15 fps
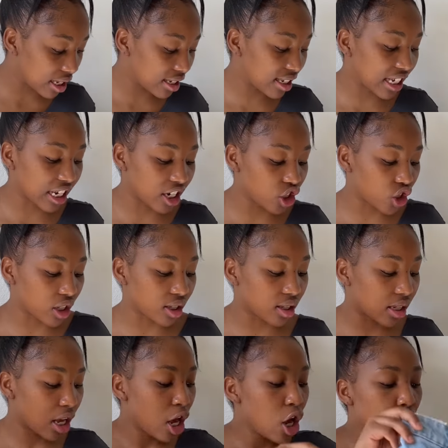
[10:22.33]
skinny
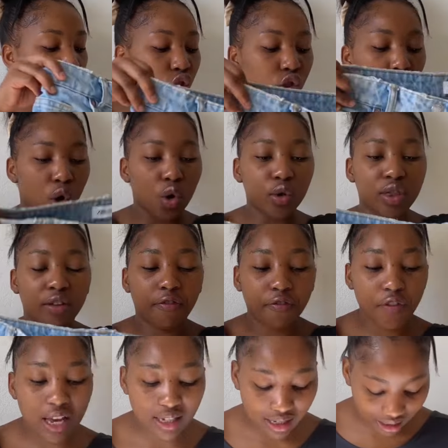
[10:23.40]
jeans so the
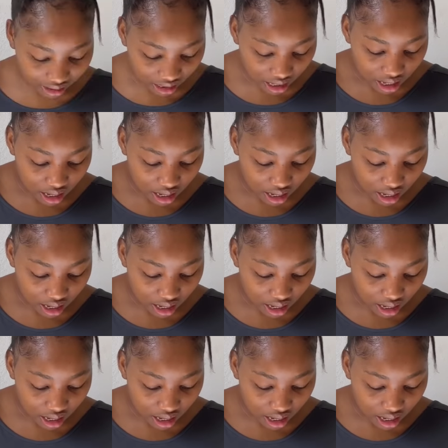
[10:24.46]
first